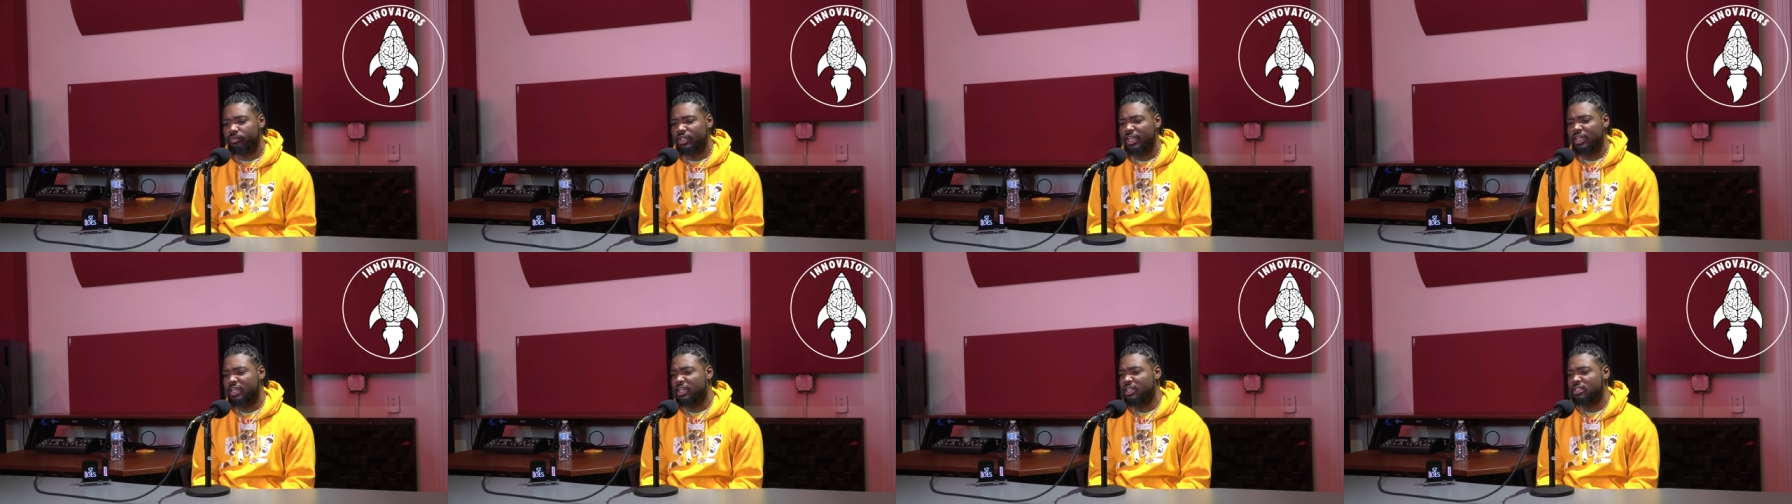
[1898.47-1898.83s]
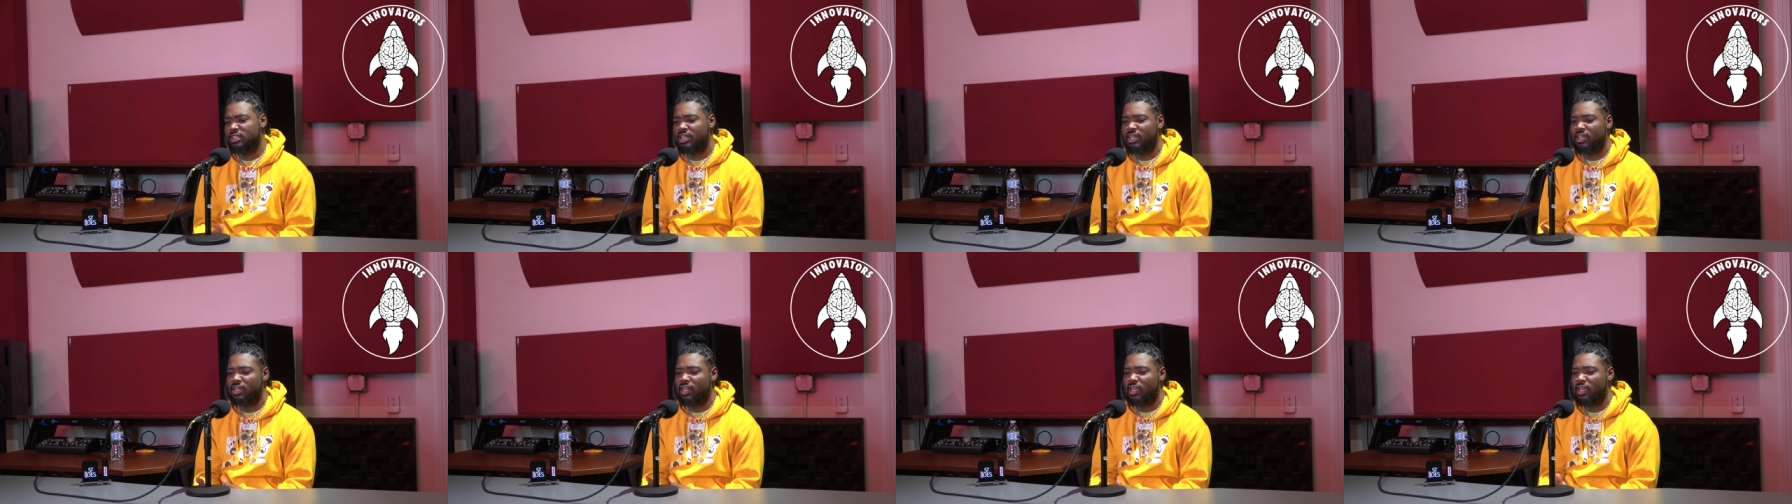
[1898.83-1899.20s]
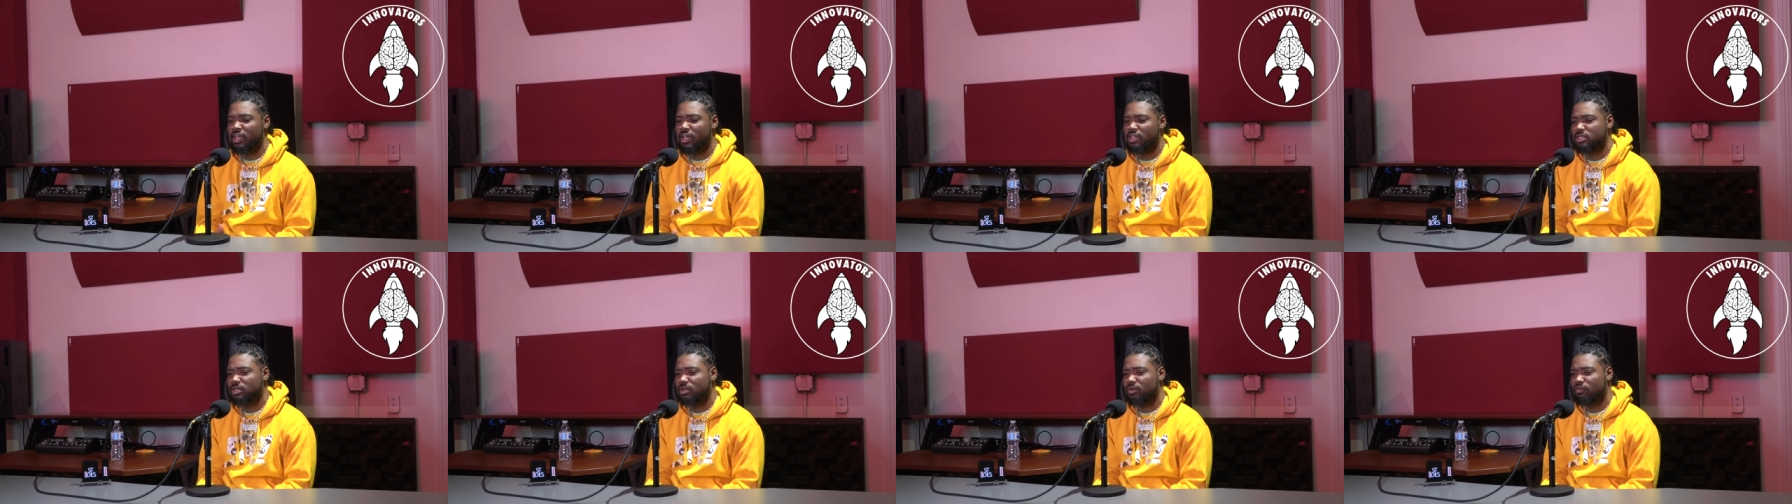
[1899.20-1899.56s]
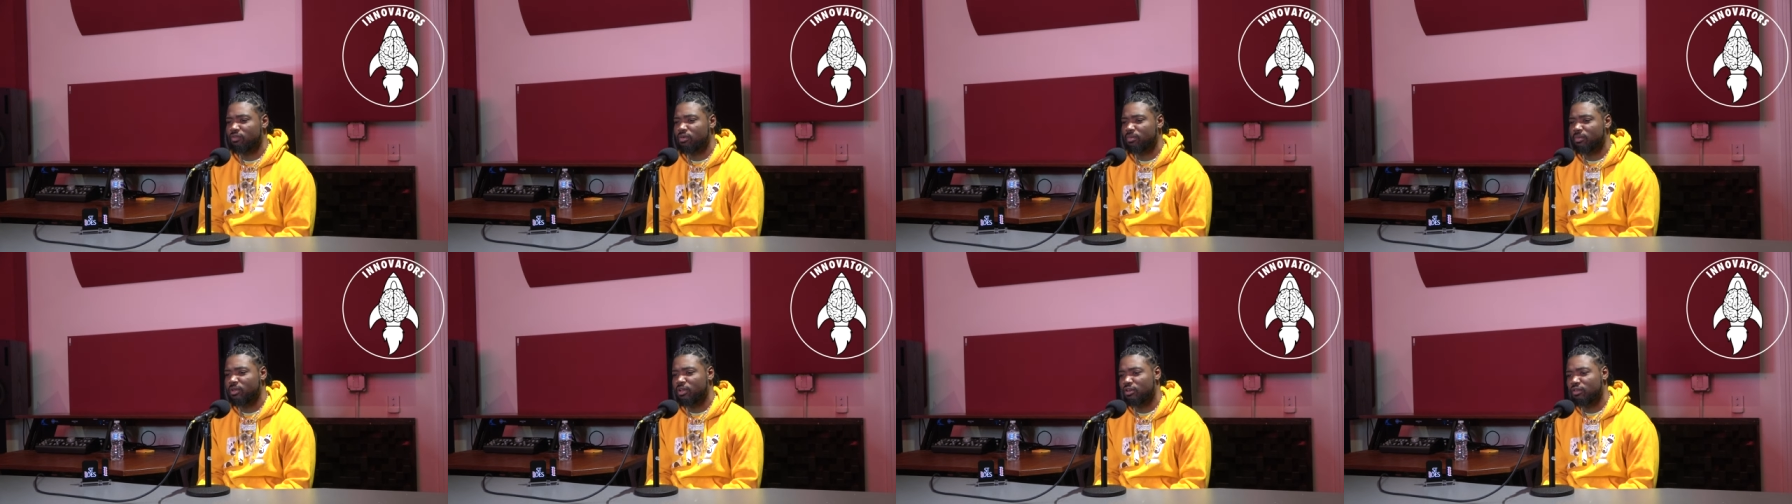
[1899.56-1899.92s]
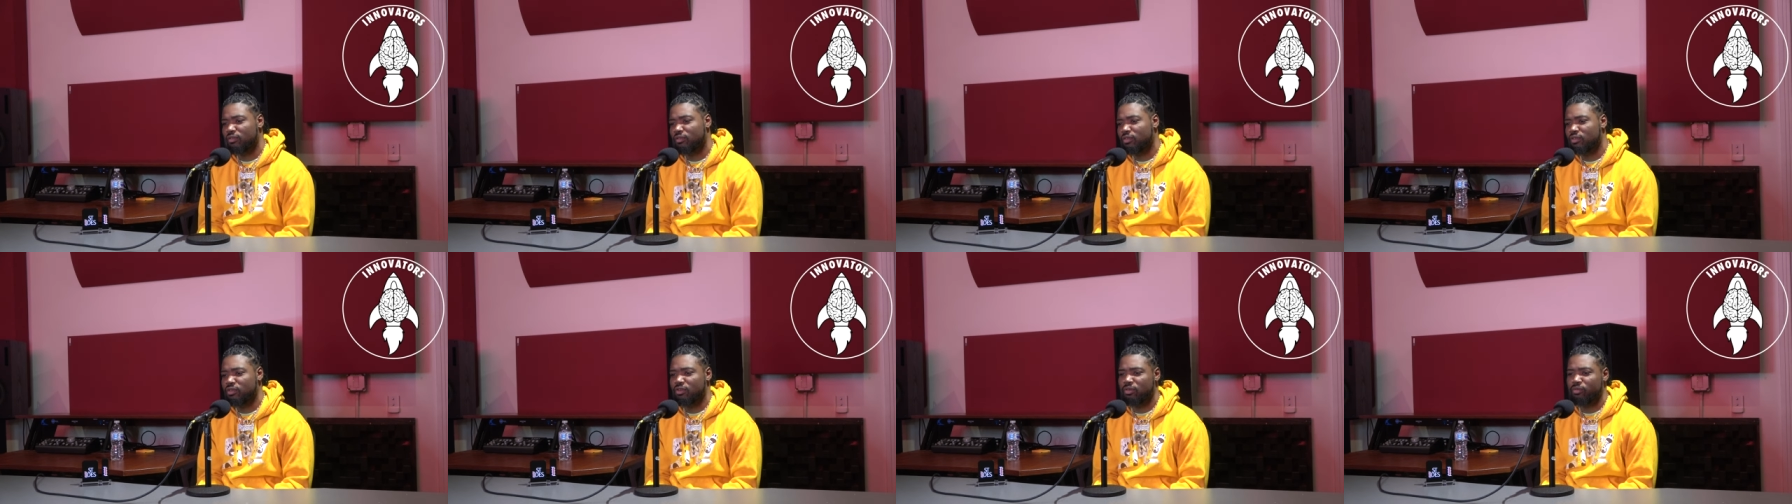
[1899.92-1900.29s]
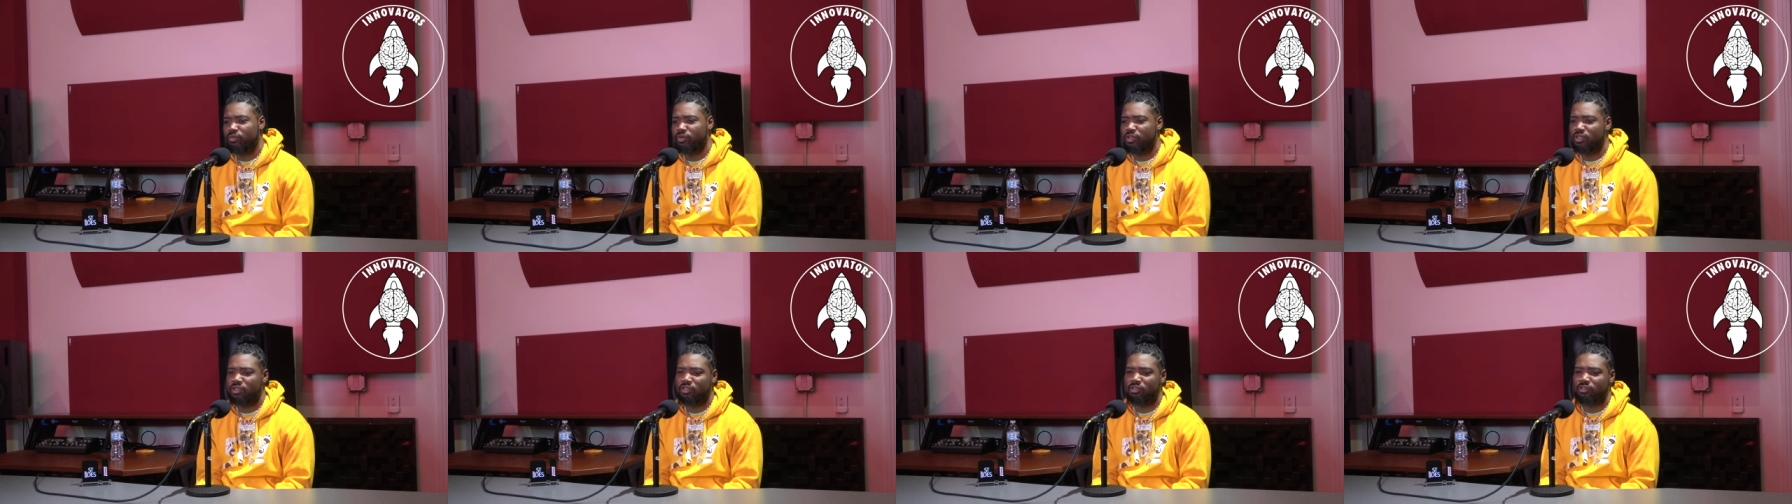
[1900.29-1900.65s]
They could say they got something from an interview
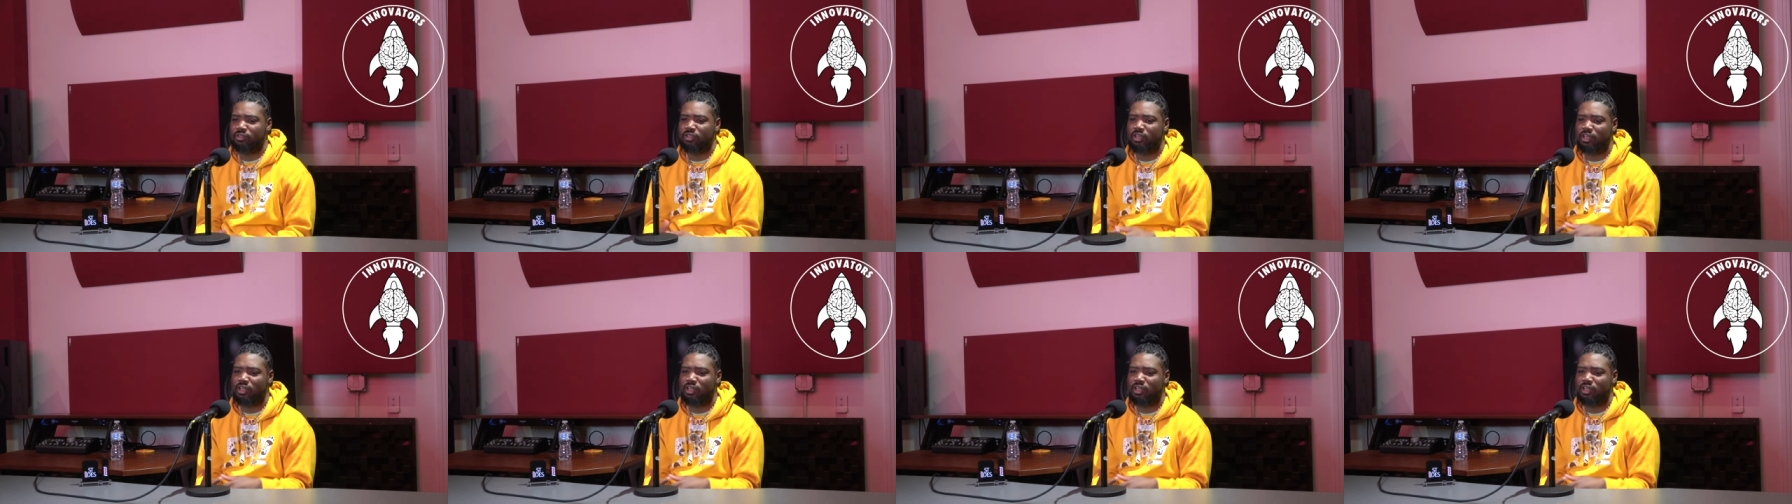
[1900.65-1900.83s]
and really